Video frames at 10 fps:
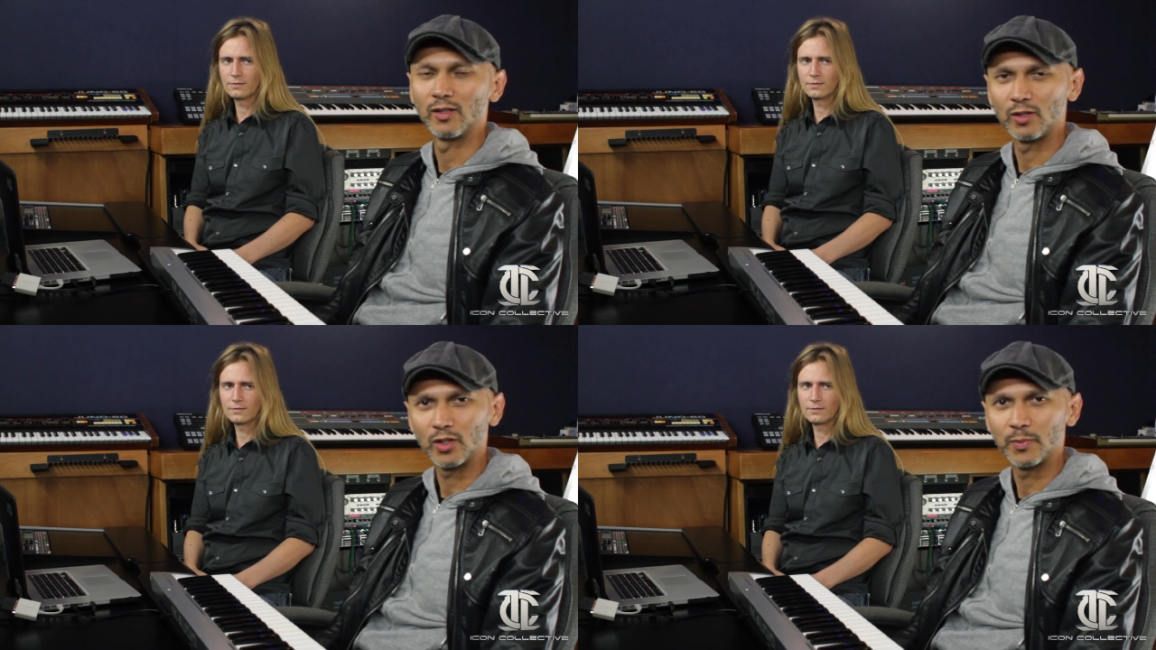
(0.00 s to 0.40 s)

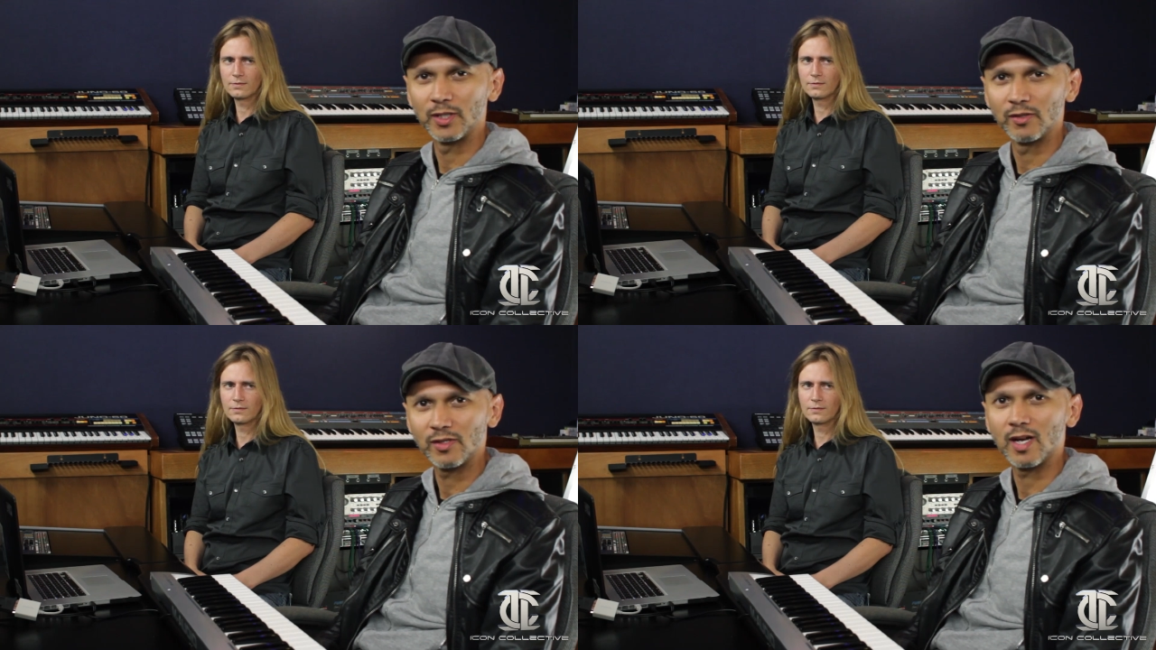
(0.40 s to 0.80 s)
Speaker 1: learn to
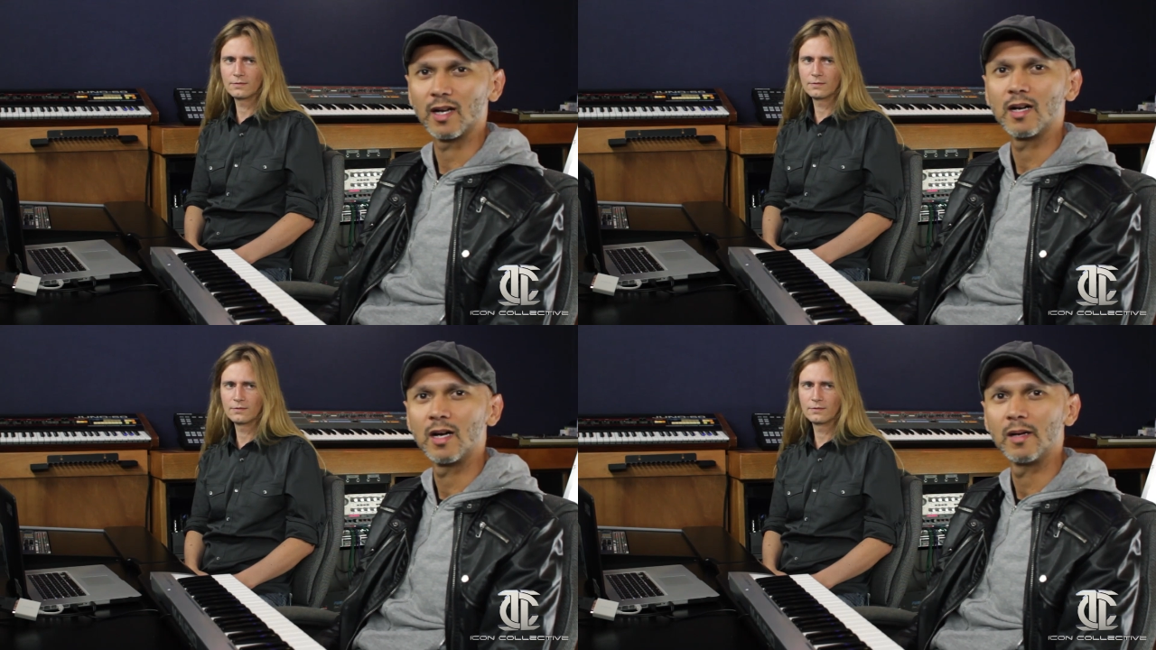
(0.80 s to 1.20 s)
produce
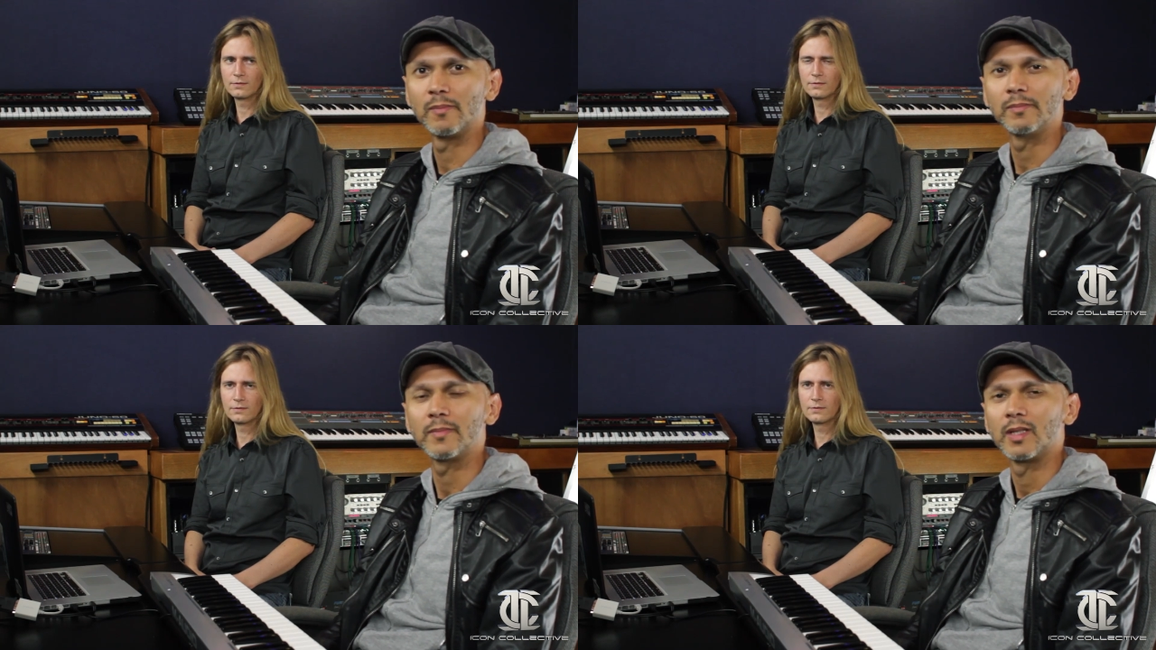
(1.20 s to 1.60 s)
dot
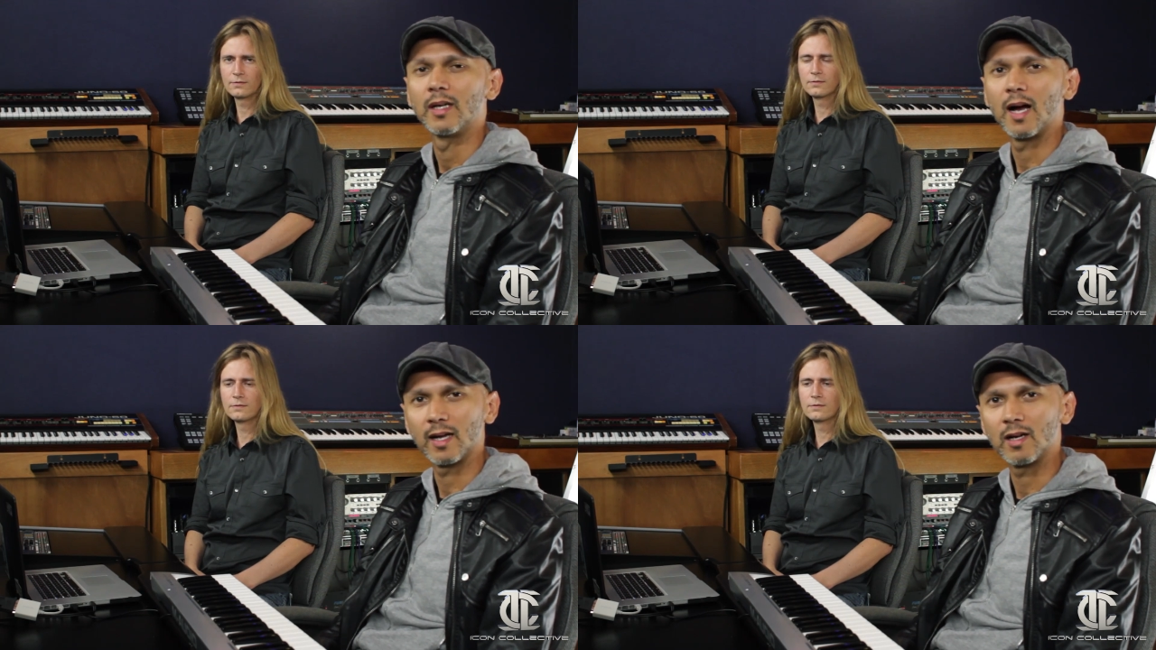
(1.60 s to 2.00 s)
com,
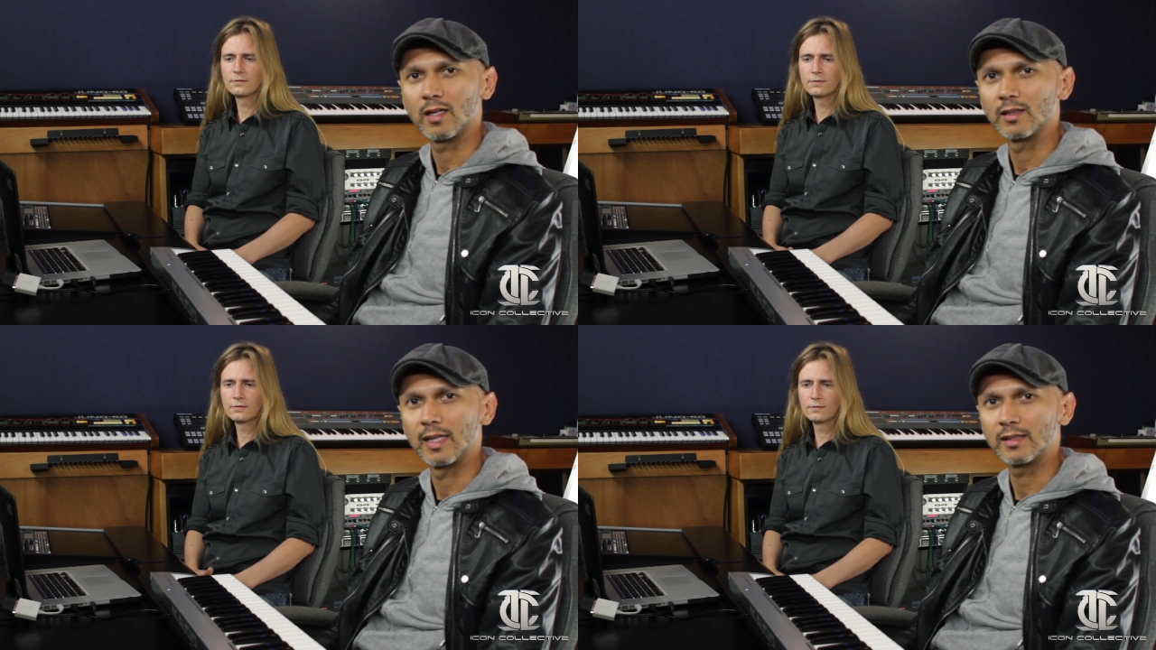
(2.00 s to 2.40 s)

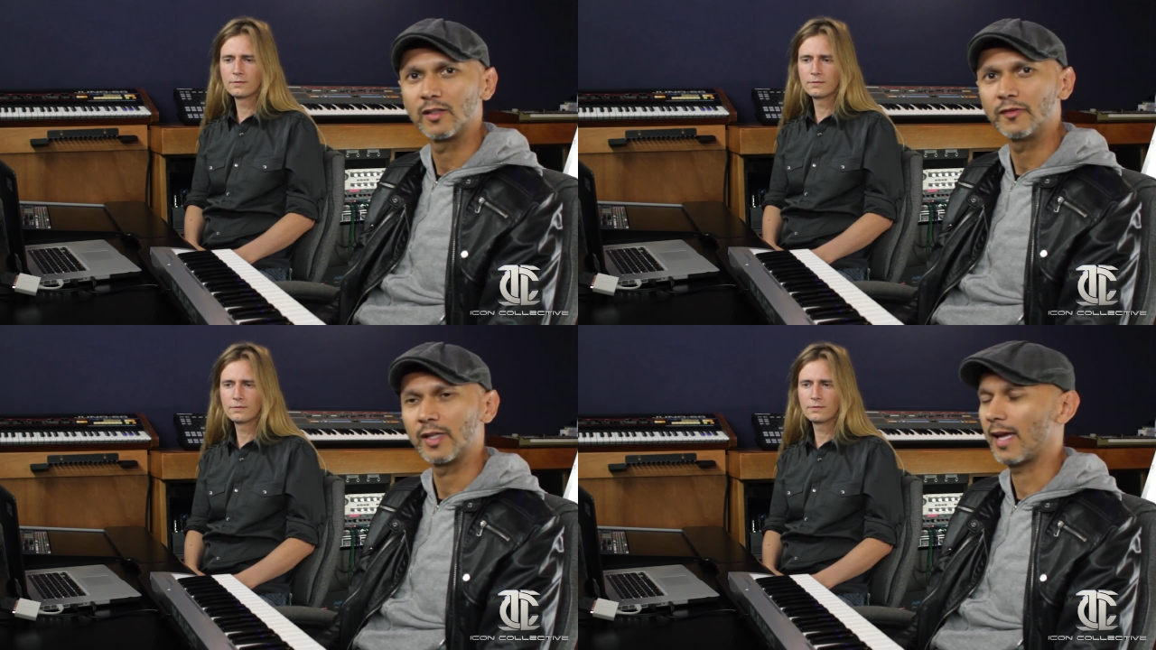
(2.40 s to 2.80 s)
Icon
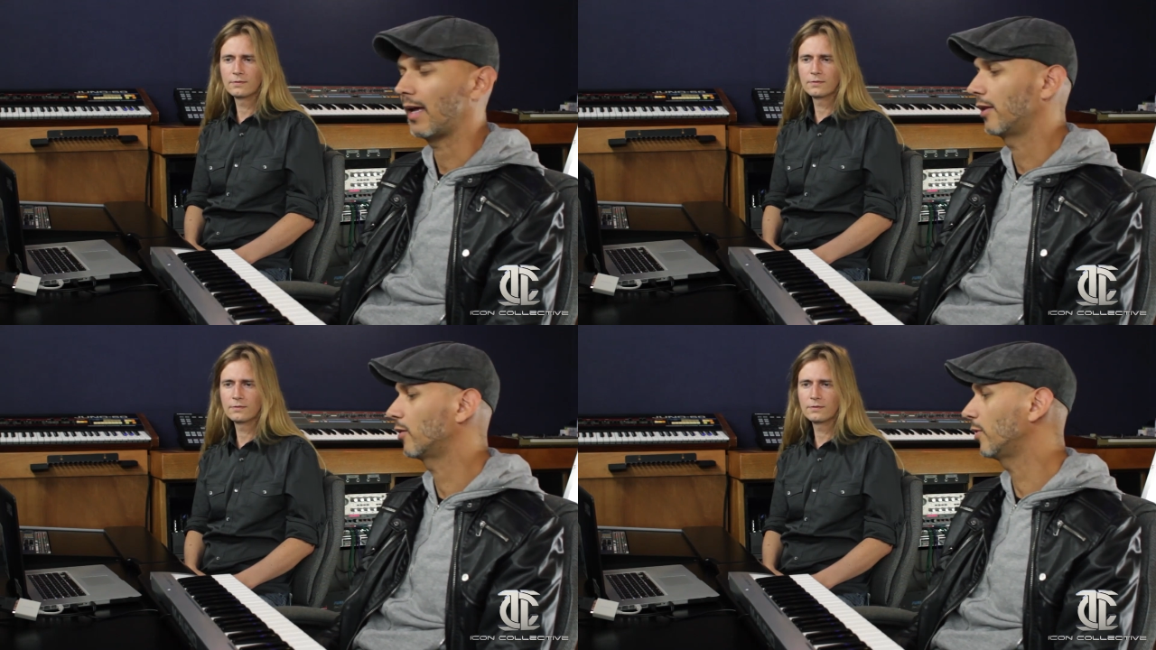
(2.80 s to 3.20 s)
Collective.
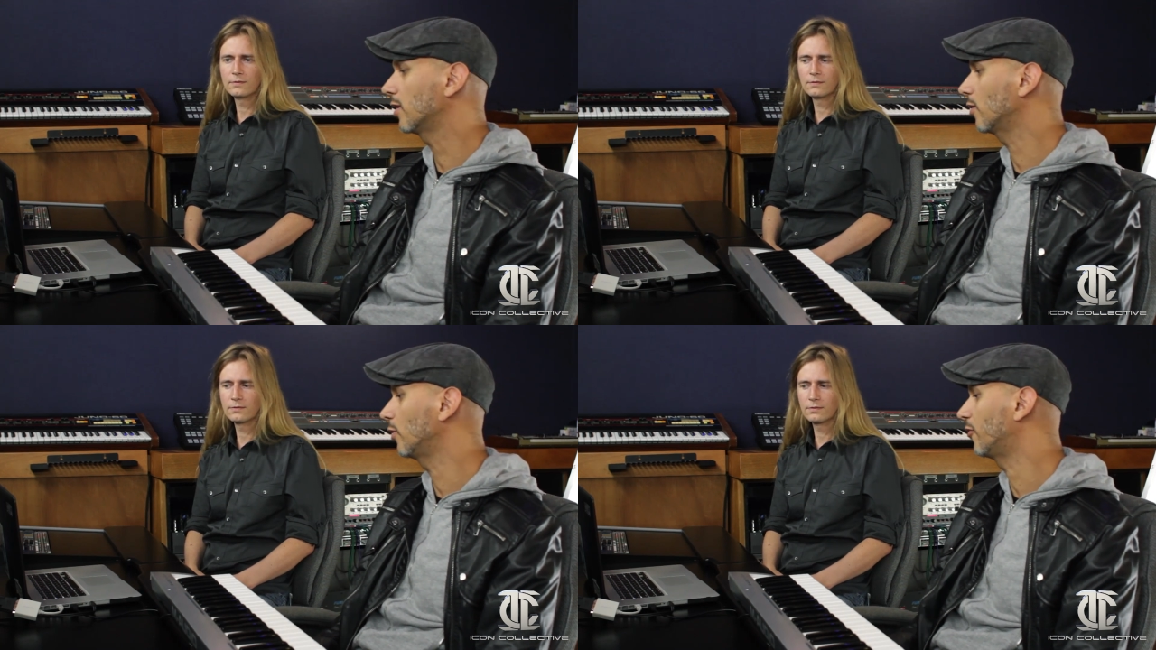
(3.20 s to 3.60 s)
And the
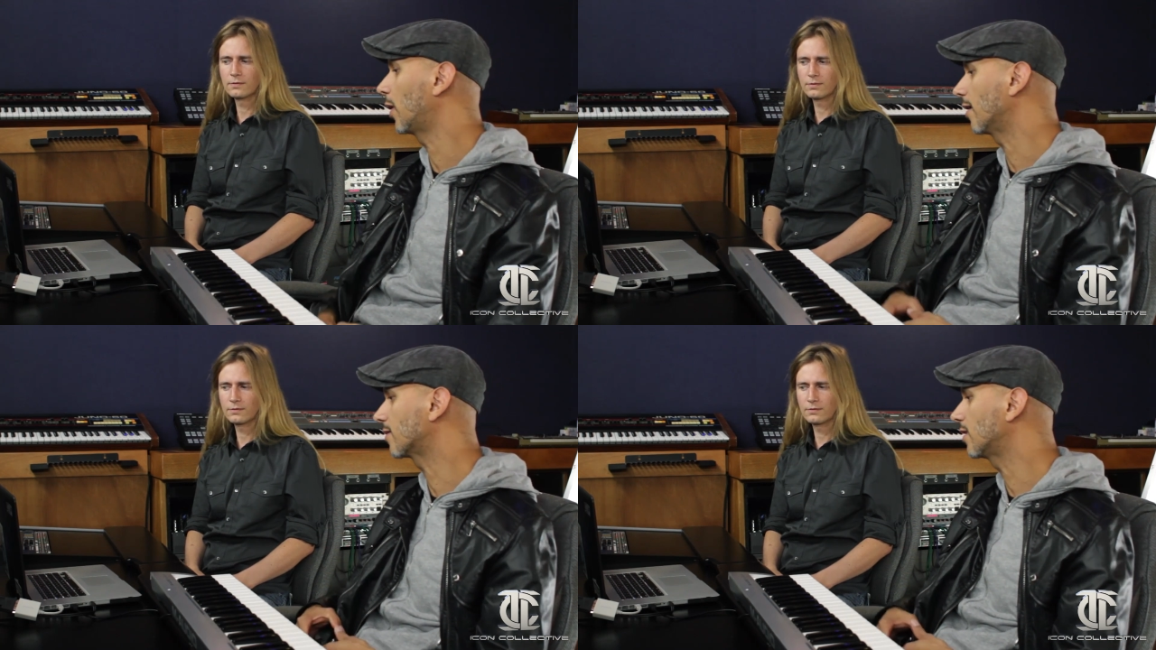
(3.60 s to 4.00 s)
reason we've brought